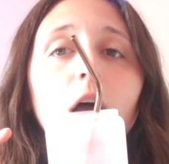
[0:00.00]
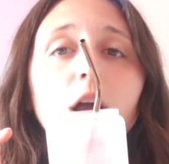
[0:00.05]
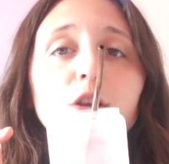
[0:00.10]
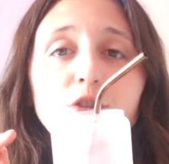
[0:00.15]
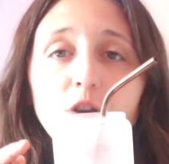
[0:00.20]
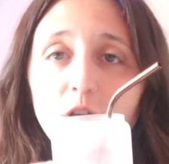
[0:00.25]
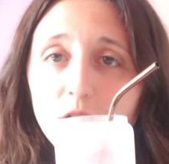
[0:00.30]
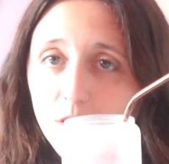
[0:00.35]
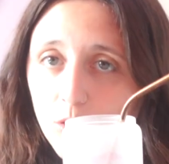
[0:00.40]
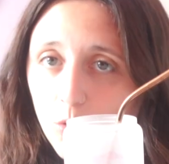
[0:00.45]

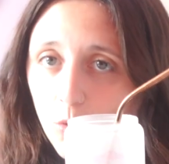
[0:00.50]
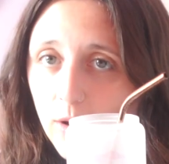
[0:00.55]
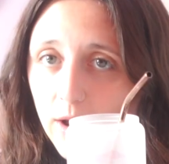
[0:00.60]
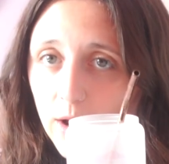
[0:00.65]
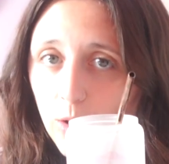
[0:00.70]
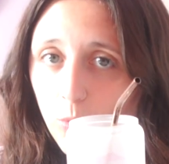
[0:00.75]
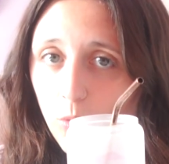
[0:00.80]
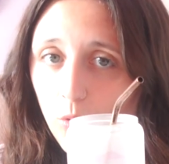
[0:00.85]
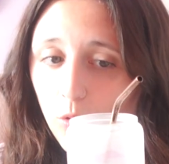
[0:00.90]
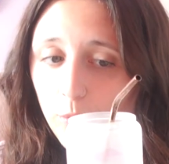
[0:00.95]
Just a
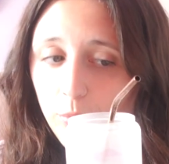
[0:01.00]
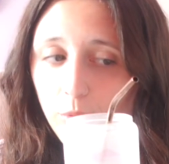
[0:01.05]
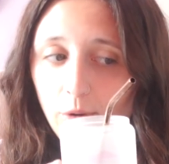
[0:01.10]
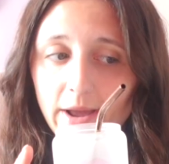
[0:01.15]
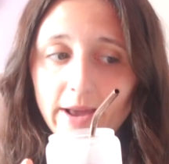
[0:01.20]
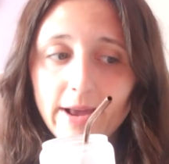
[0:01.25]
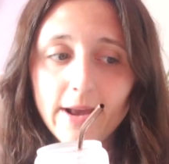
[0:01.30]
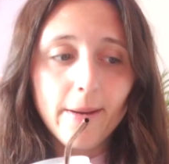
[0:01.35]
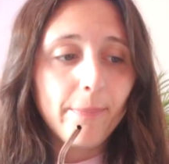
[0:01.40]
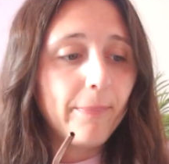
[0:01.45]
quick water
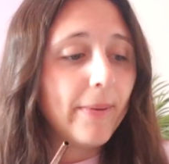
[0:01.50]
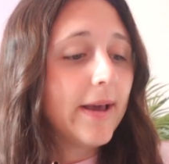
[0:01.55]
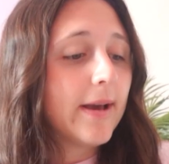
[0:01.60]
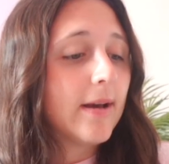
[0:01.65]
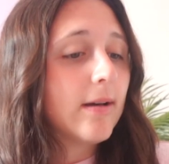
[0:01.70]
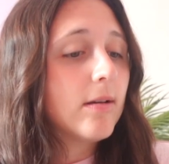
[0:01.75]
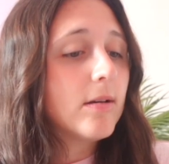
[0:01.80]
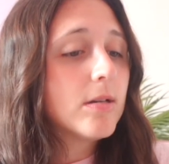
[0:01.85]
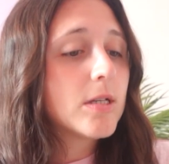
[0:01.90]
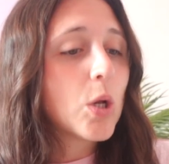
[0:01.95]
break
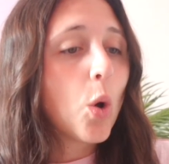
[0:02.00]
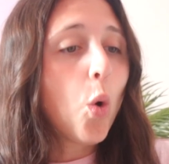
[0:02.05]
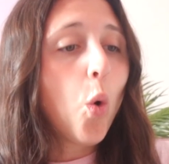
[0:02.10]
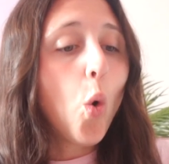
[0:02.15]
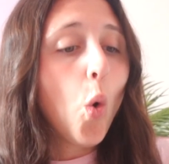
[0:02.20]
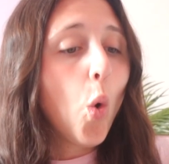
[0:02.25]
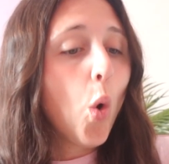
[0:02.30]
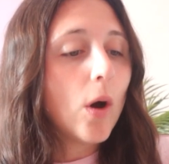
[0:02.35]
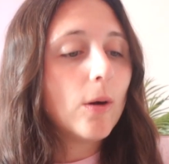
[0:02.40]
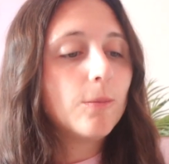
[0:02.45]
because
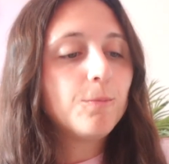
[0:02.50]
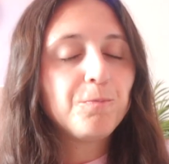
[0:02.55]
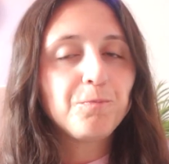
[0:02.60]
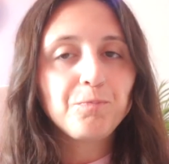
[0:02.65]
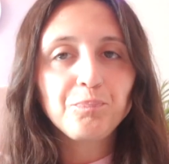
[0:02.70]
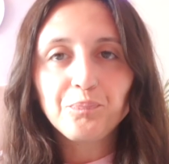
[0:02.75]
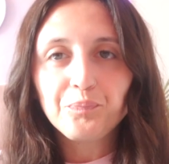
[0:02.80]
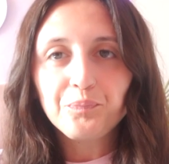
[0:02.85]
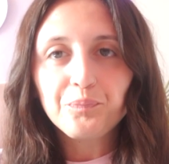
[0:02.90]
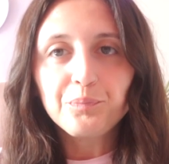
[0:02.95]

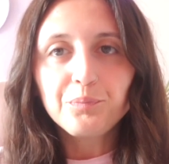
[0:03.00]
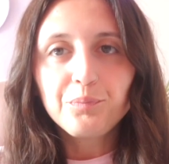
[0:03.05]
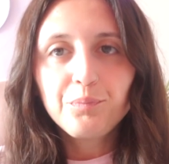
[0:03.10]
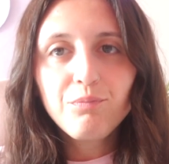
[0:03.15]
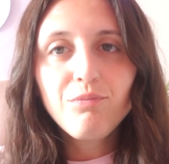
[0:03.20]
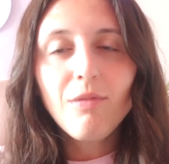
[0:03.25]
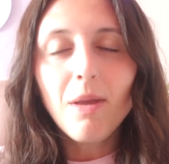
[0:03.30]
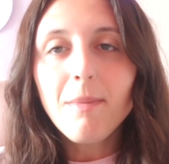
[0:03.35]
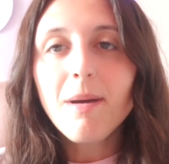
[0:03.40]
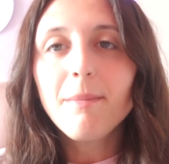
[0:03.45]

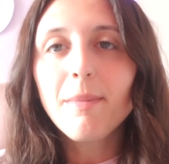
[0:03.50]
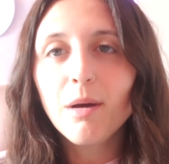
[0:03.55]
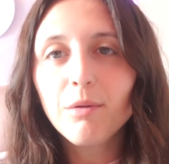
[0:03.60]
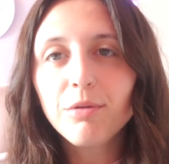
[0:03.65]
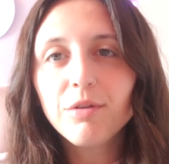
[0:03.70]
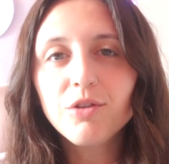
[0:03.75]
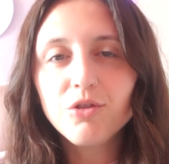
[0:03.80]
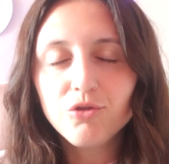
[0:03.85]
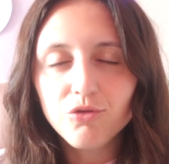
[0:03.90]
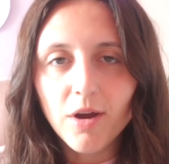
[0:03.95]
my
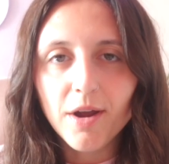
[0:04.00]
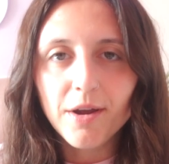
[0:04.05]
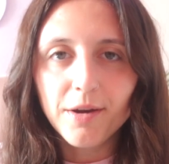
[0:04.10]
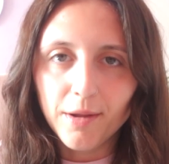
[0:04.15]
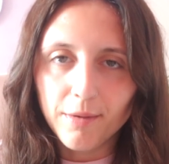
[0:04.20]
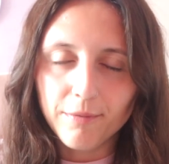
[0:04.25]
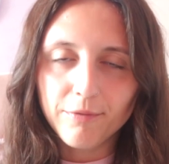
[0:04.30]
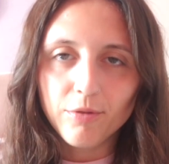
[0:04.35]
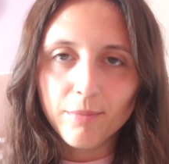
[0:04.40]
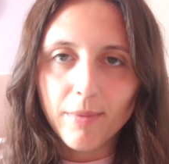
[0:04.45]
mouth is drying
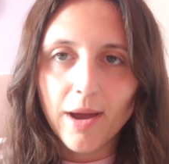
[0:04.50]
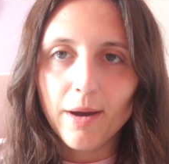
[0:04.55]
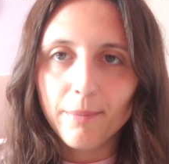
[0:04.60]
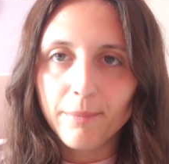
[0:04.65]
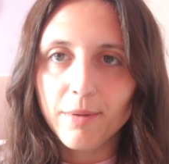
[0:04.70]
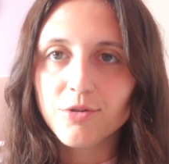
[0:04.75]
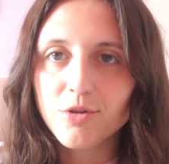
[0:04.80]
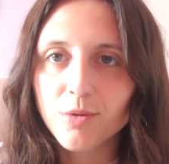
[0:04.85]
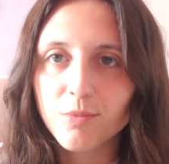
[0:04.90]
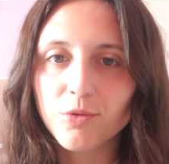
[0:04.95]
up from how
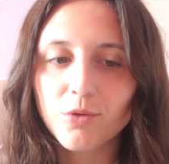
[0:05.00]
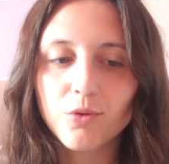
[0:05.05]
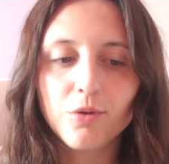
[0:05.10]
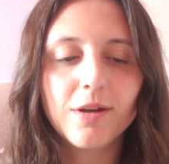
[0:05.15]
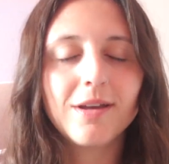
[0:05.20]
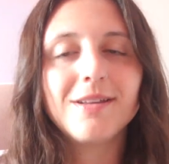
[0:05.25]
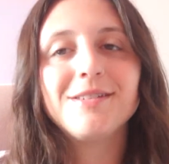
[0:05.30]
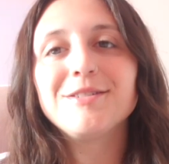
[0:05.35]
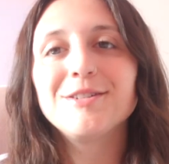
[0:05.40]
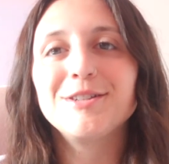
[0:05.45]
much I'm
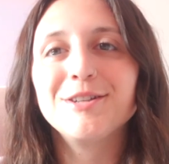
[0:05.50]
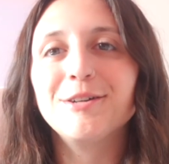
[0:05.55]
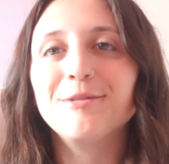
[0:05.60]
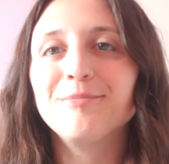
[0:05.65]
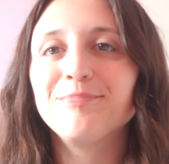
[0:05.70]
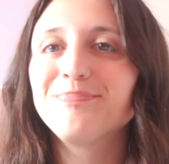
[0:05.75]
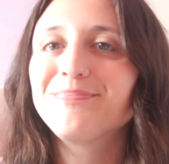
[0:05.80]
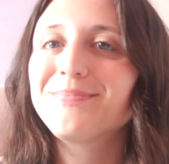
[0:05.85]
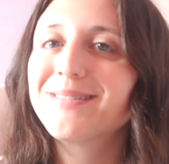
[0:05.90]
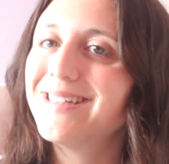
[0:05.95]
talking, so
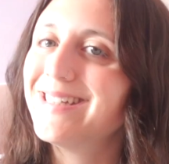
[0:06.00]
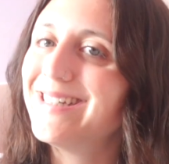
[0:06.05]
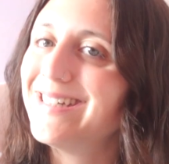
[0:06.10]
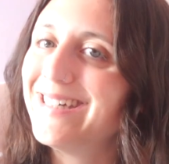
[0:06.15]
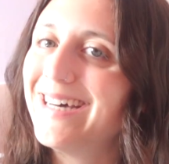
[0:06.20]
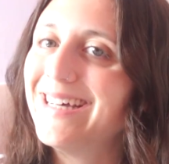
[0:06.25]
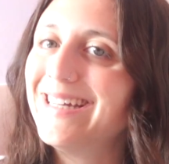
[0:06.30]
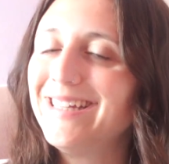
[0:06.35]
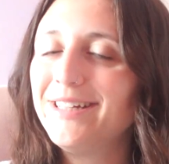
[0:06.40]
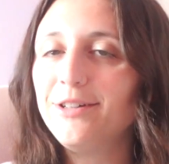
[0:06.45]

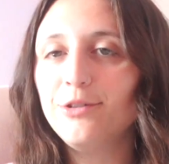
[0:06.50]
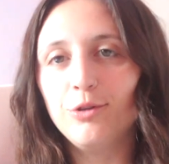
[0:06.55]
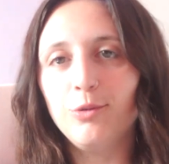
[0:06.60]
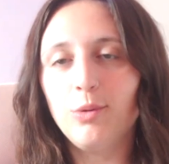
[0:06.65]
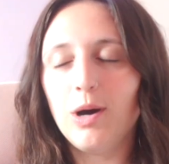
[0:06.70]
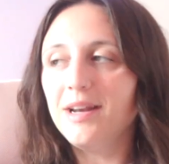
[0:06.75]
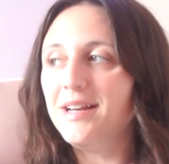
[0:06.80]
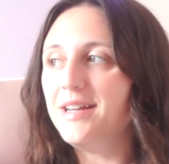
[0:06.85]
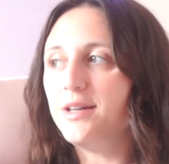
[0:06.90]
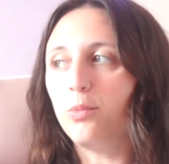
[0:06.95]
I need
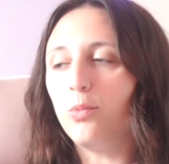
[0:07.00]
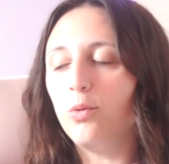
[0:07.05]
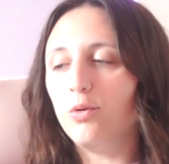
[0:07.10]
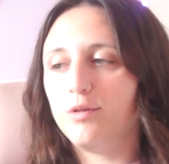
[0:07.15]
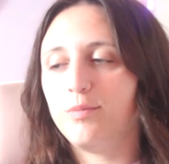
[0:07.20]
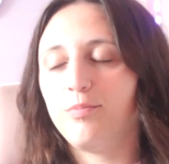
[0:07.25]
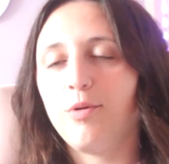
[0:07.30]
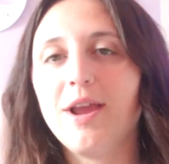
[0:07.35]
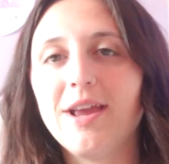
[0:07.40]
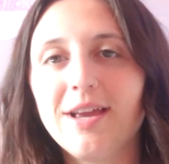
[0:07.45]
a water
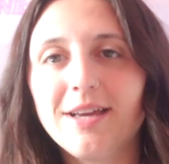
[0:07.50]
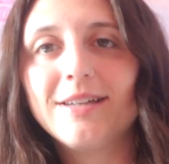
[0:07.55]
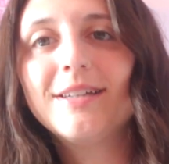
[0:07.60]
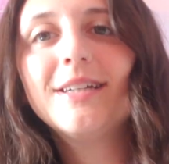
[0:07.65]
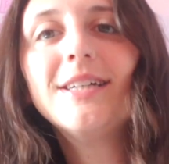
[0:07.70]
break.